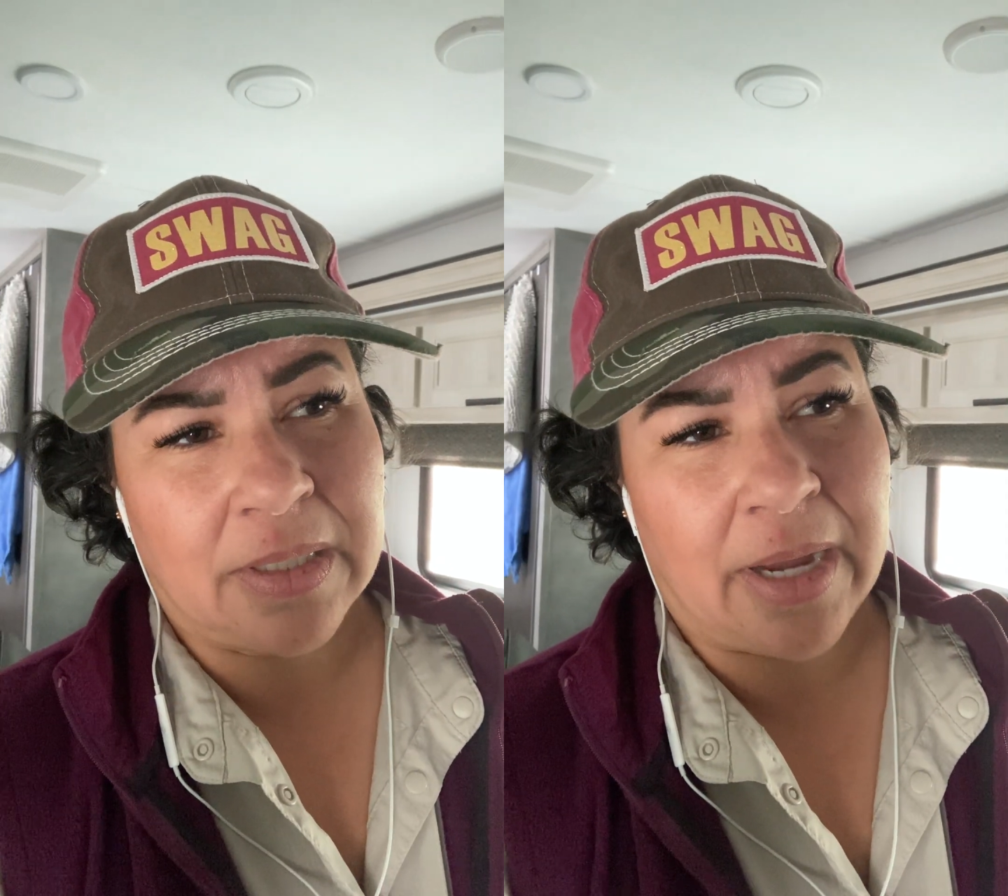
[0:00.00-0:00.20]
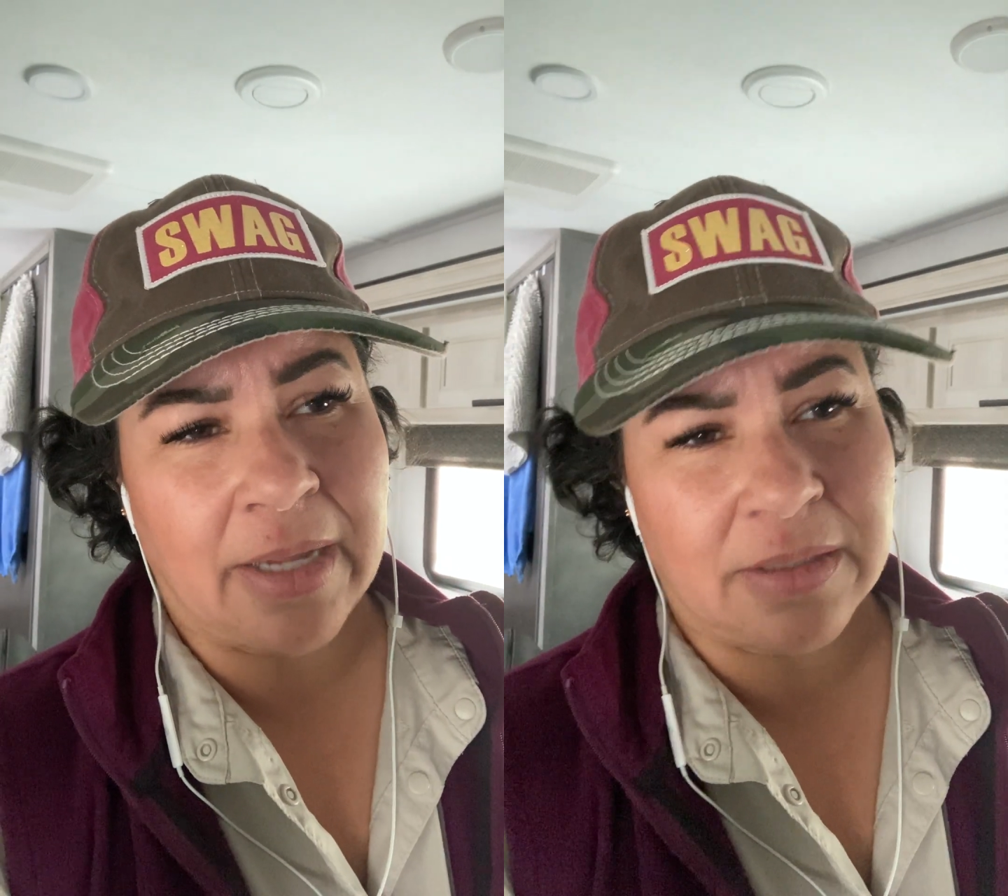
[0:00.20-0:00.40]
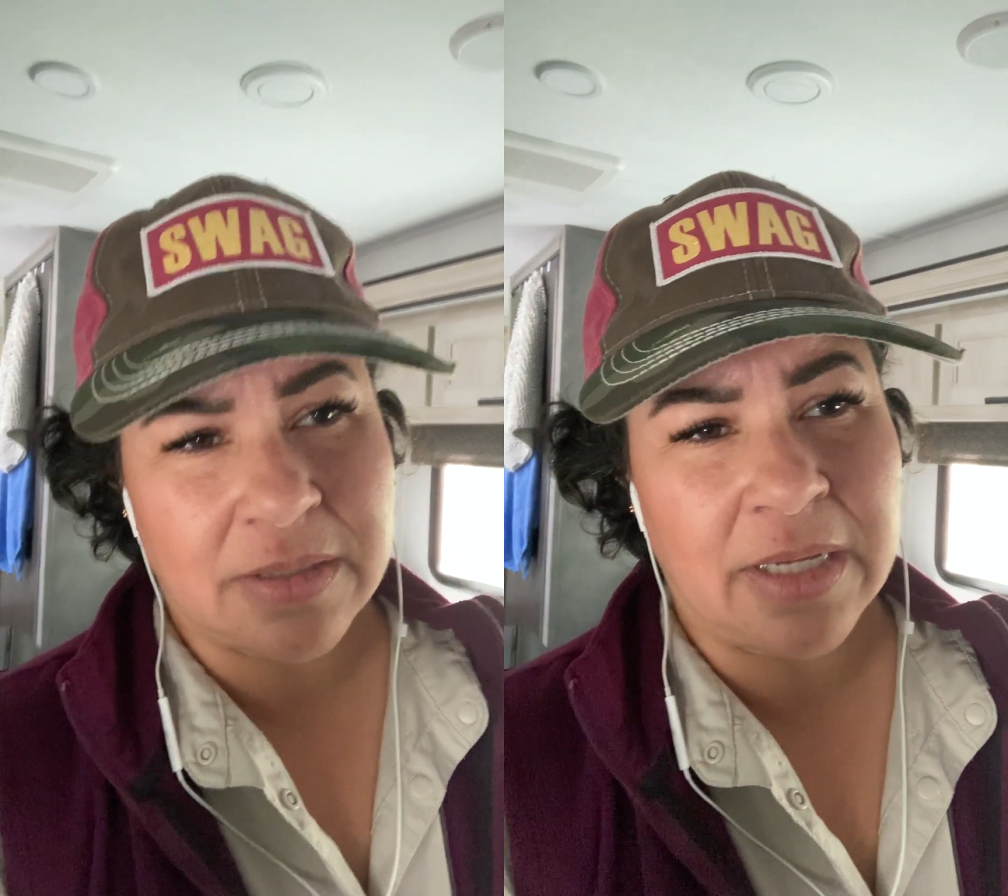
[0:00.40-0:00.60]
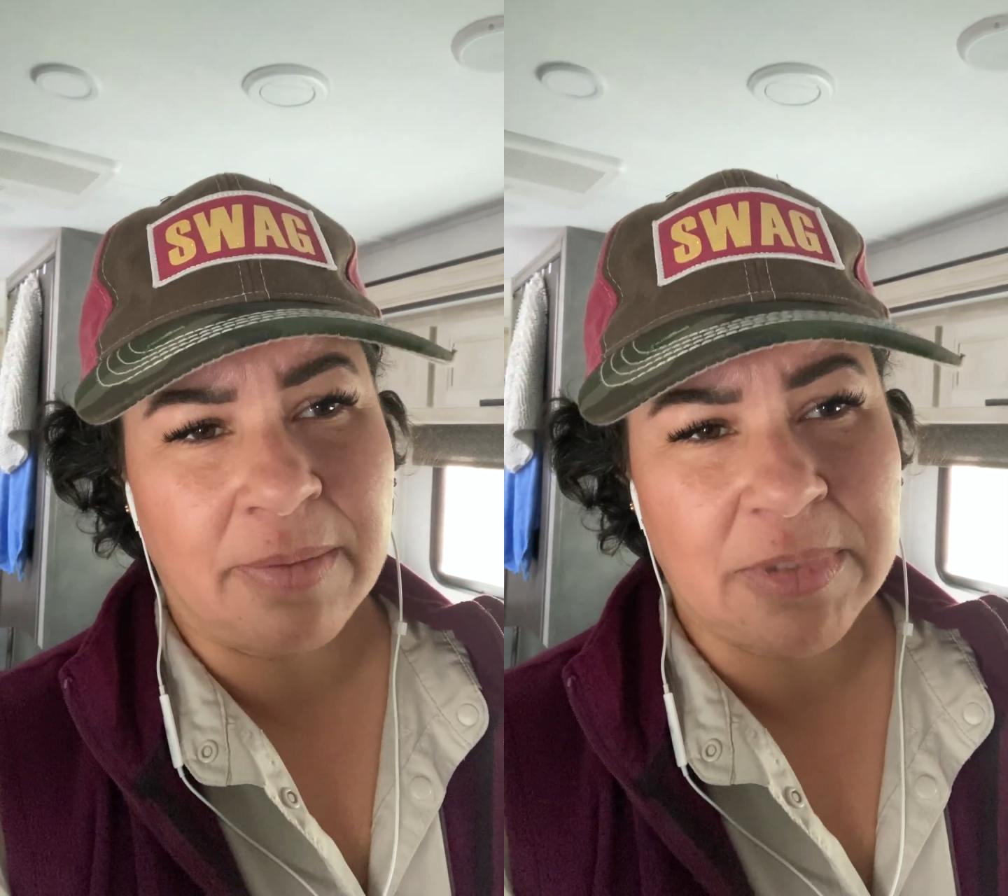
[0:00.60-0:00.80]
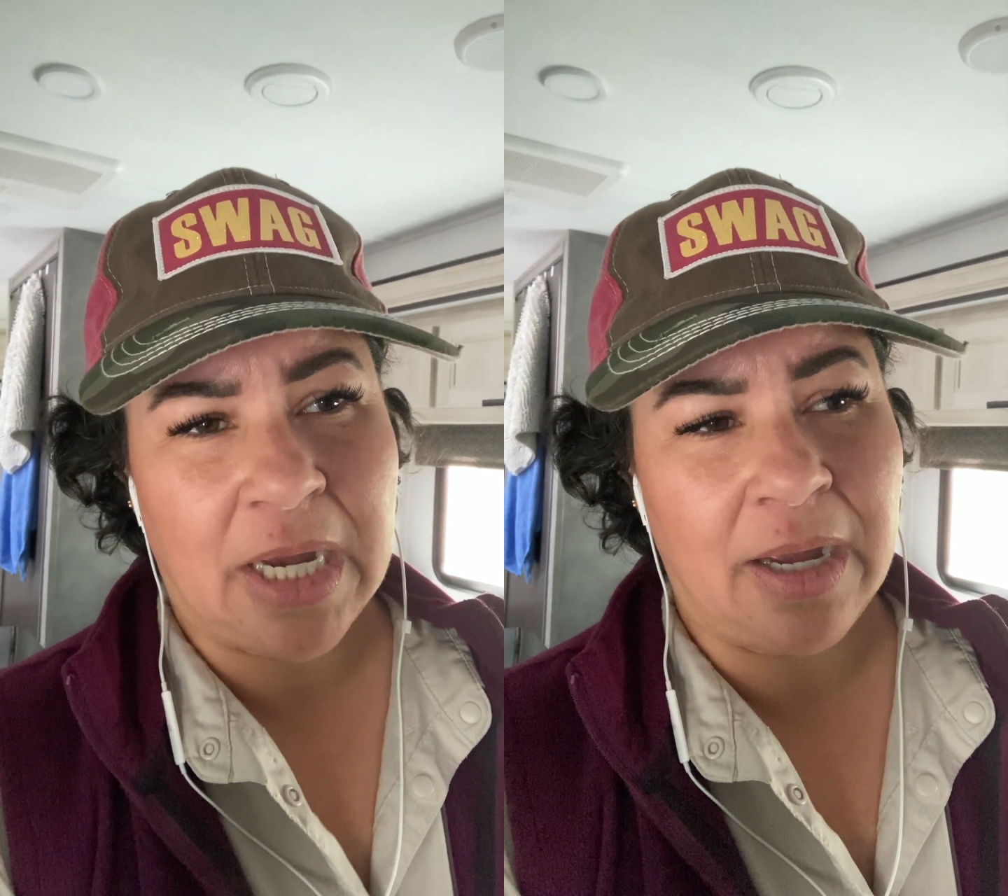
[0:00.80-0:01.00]
at the
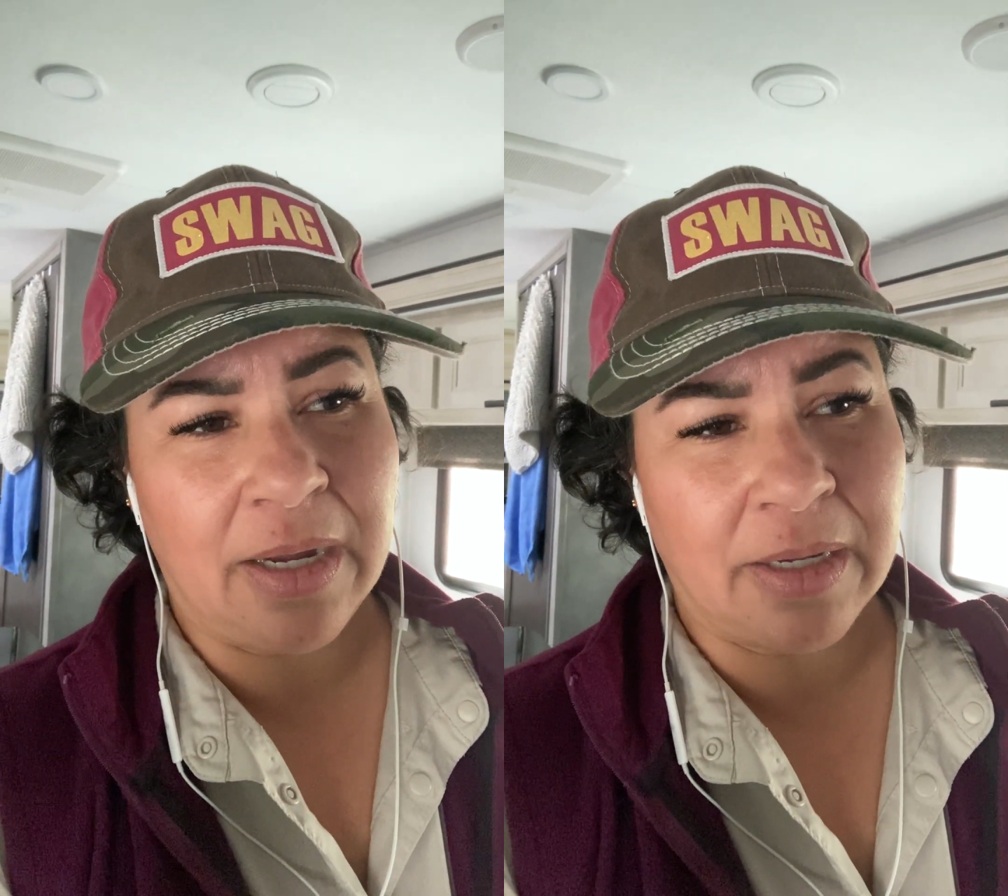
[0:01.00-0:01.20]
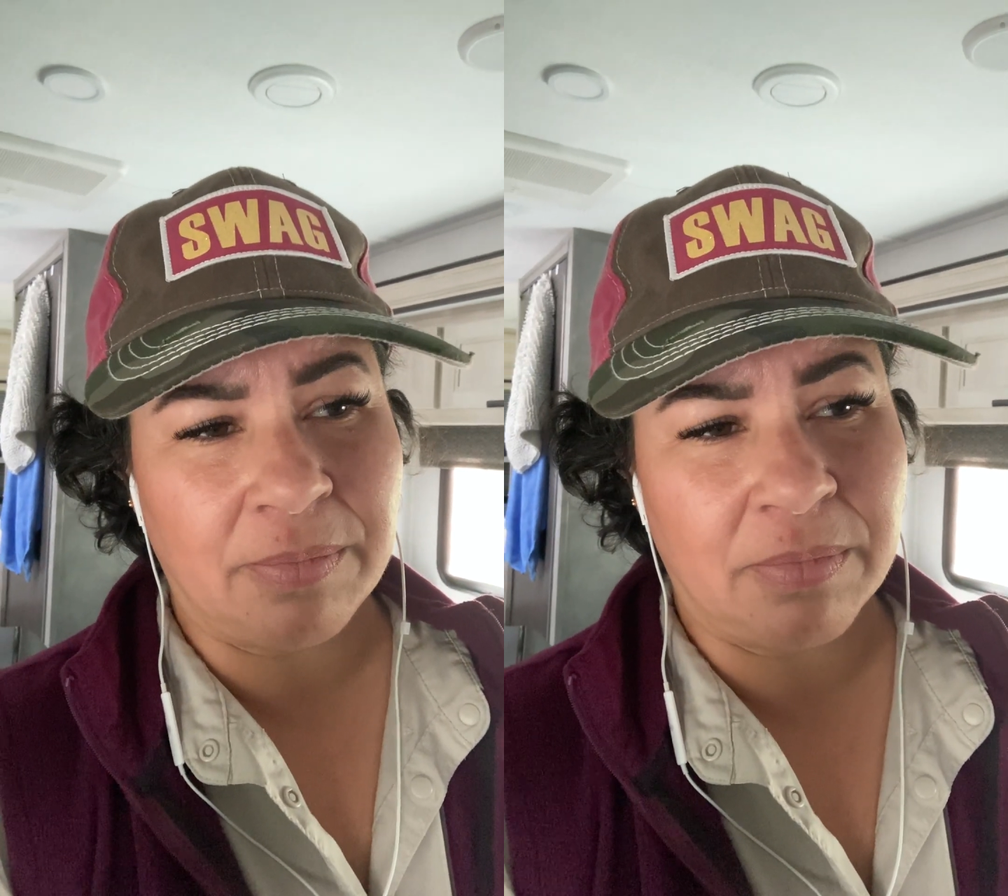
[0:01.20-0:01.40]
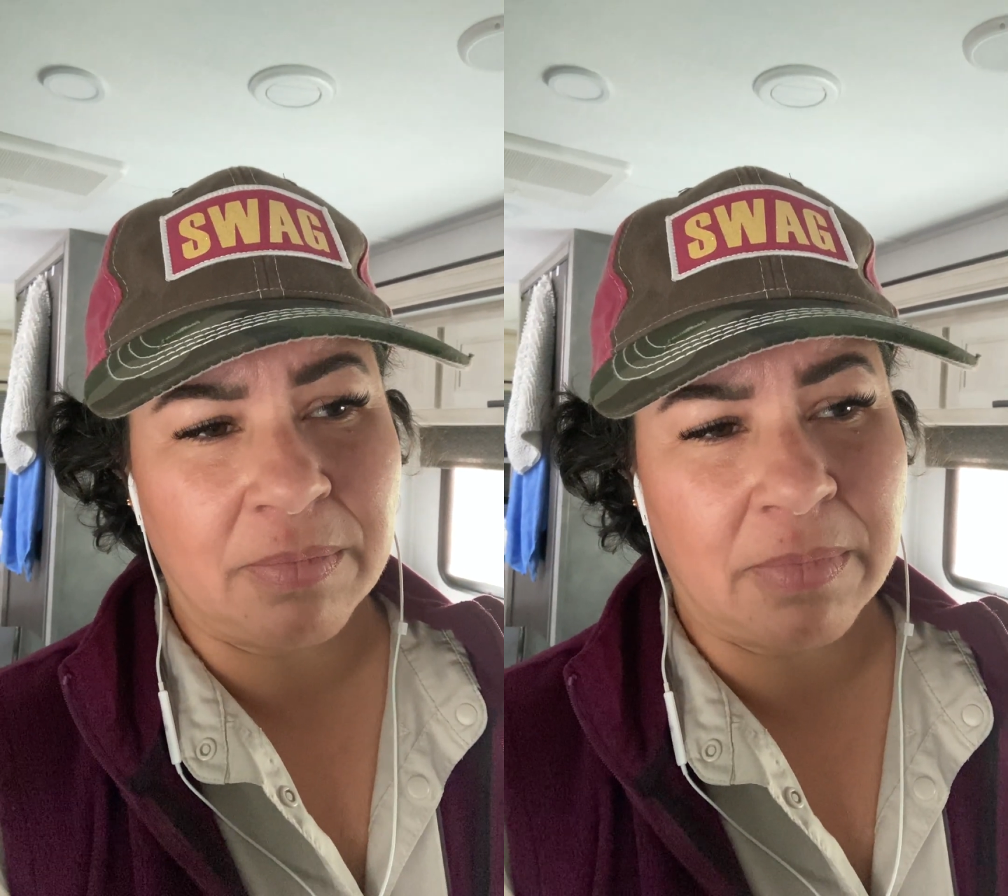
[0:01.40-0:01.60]
same time,